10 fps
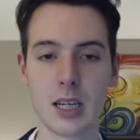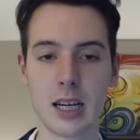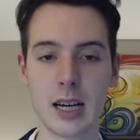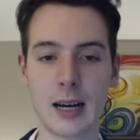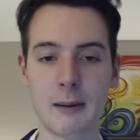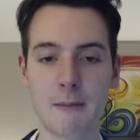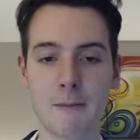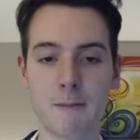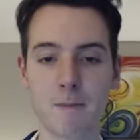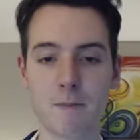um,
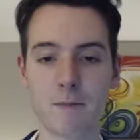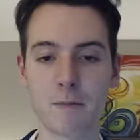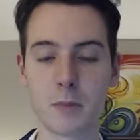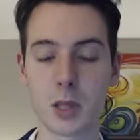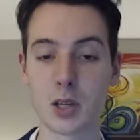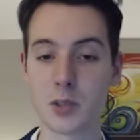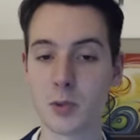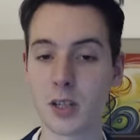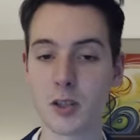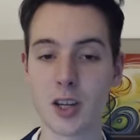because,
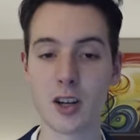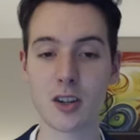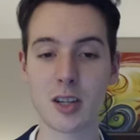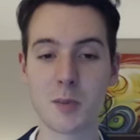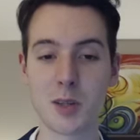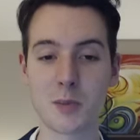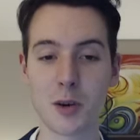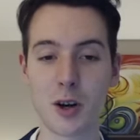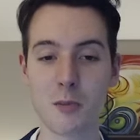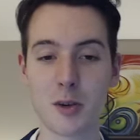well, you cannot keep this
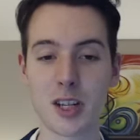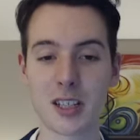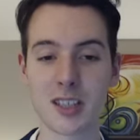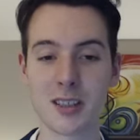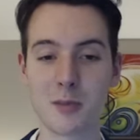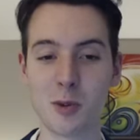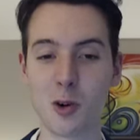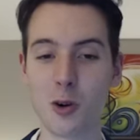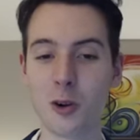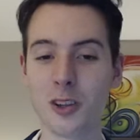pawn protected anymore.
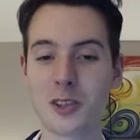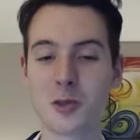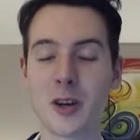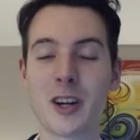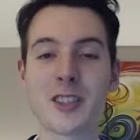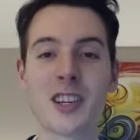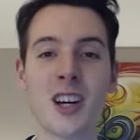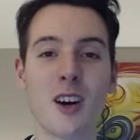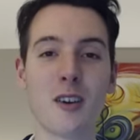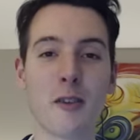All the squares
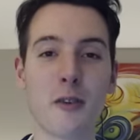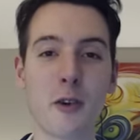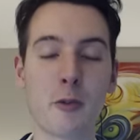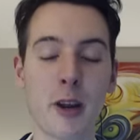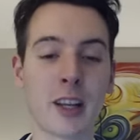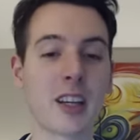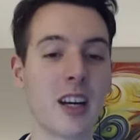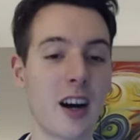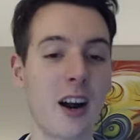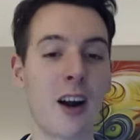on the third rank
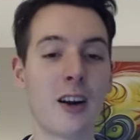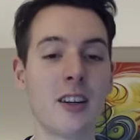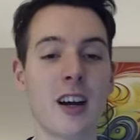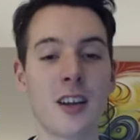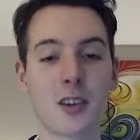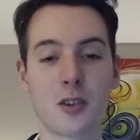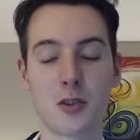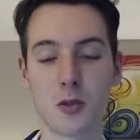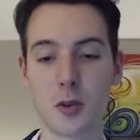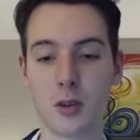are under
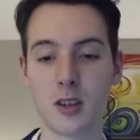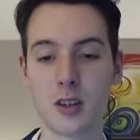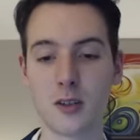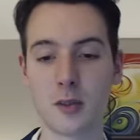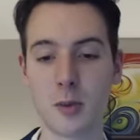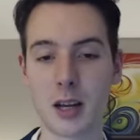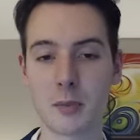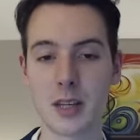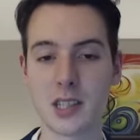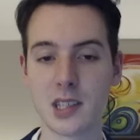control of the black
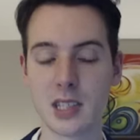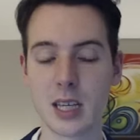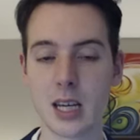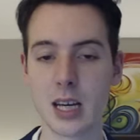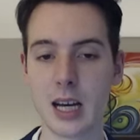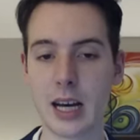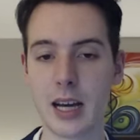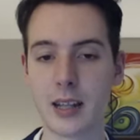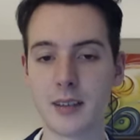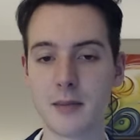pieces,
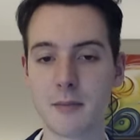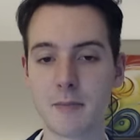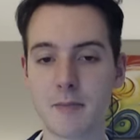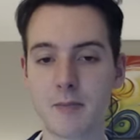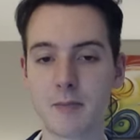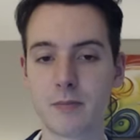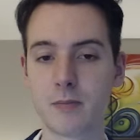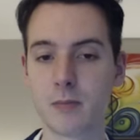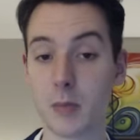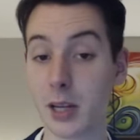and
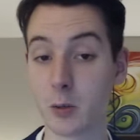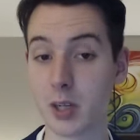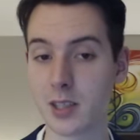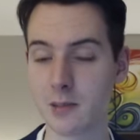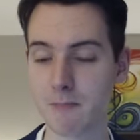black wins.